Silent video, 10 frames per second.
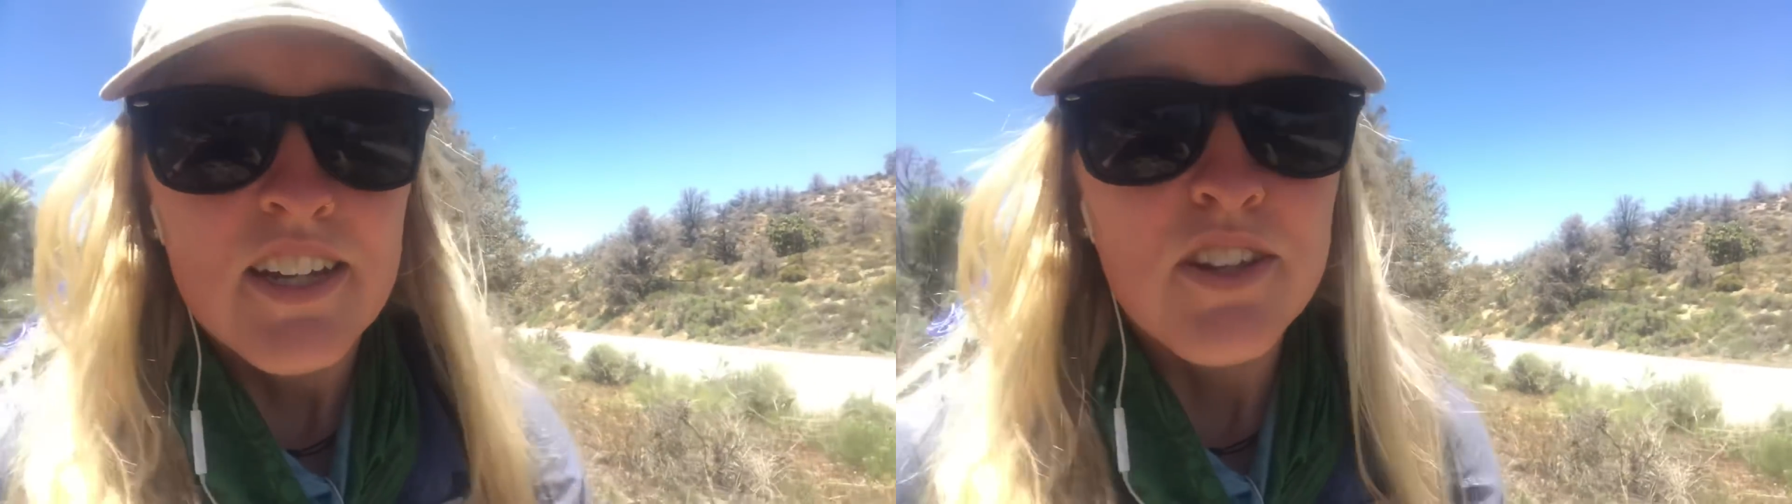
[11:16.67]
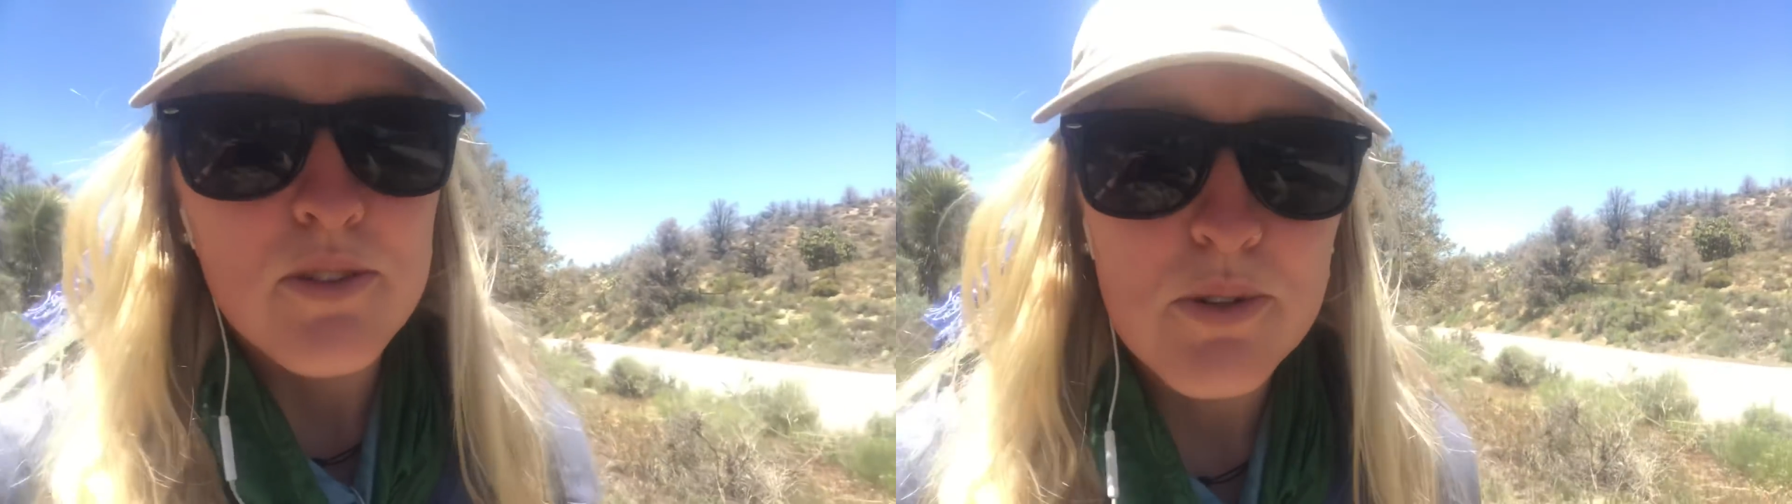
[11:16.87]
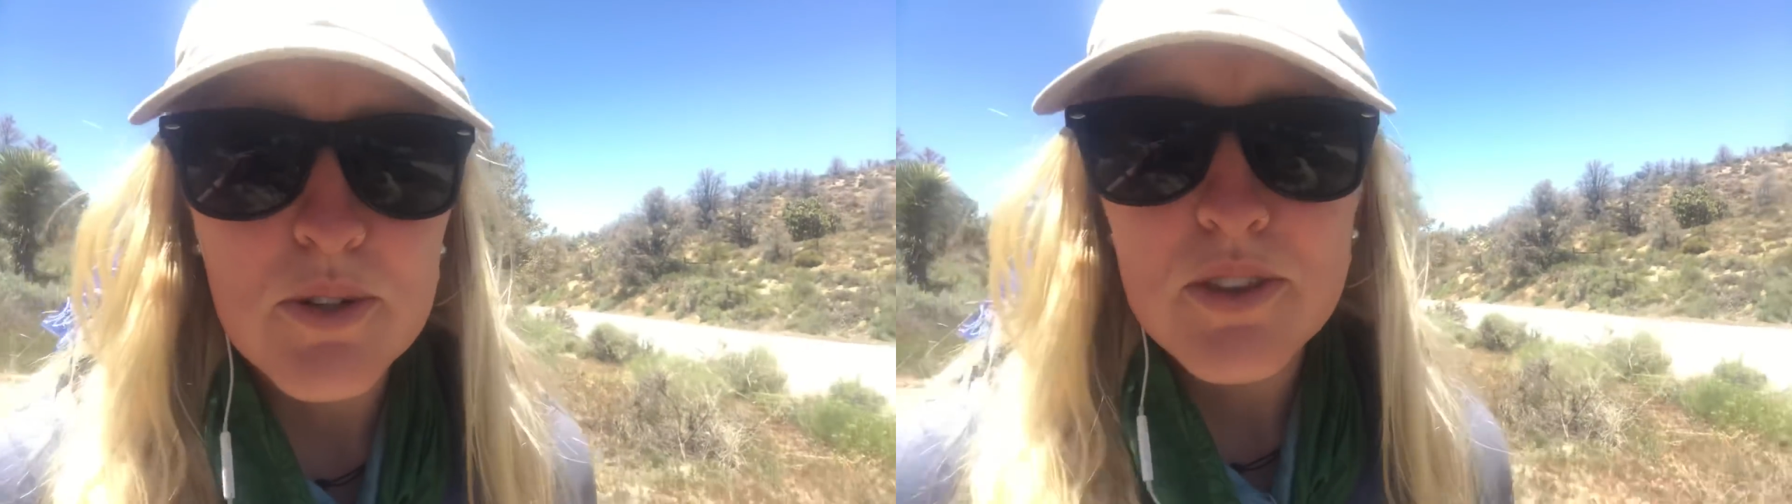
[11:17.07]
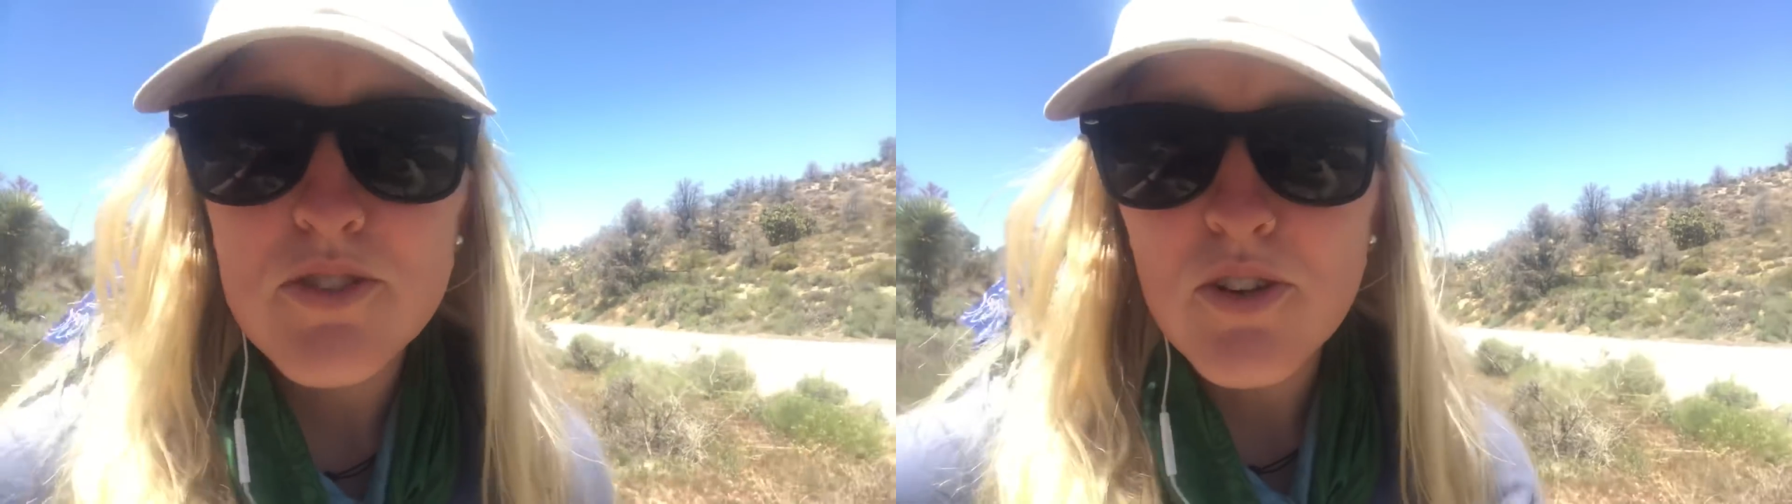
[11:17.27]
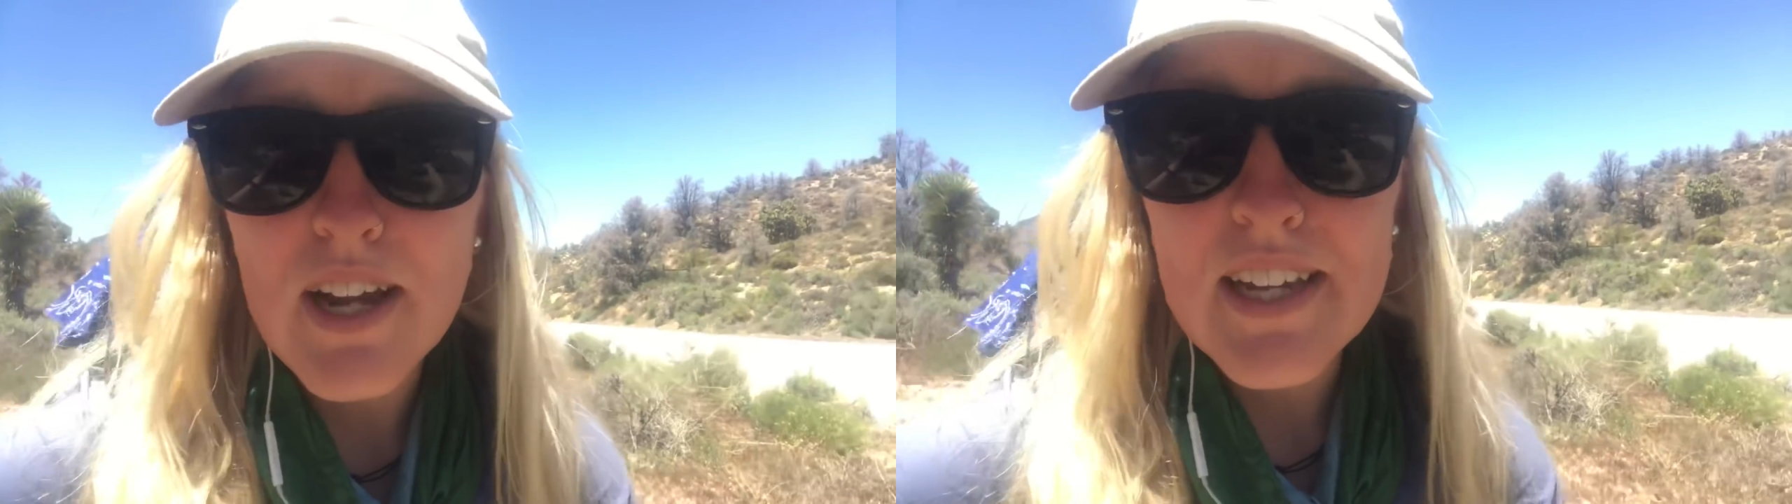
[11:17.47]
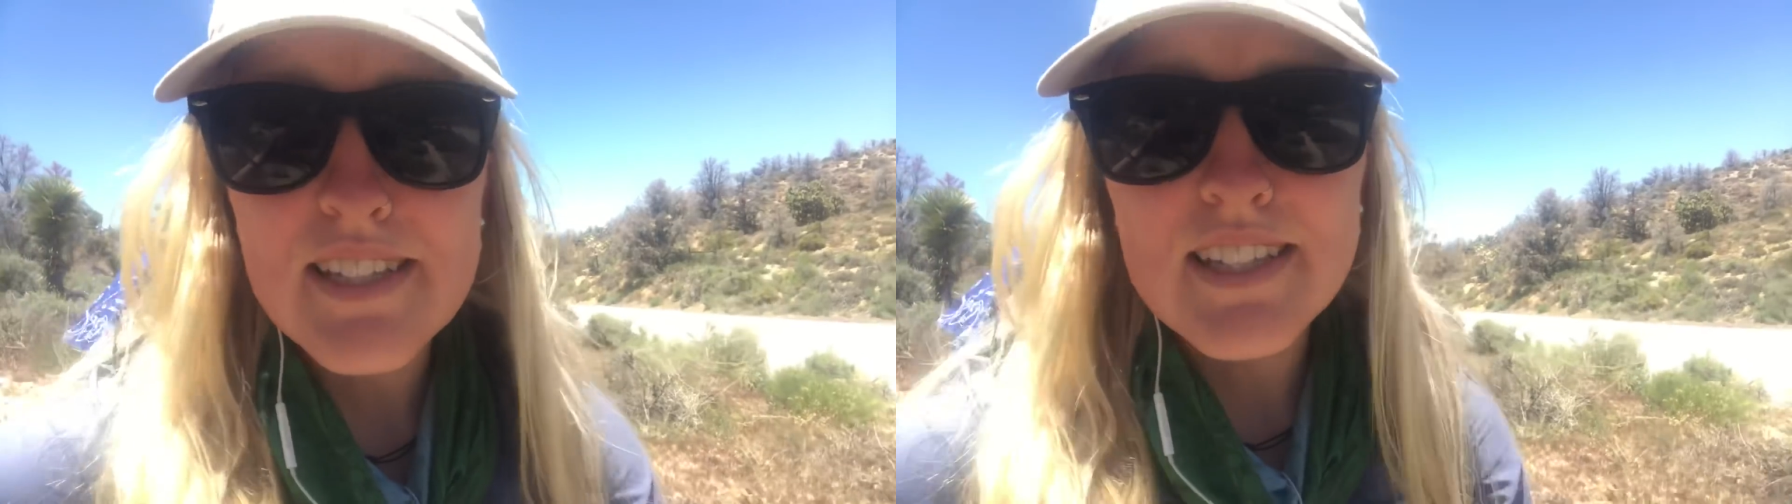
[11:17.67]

through the driest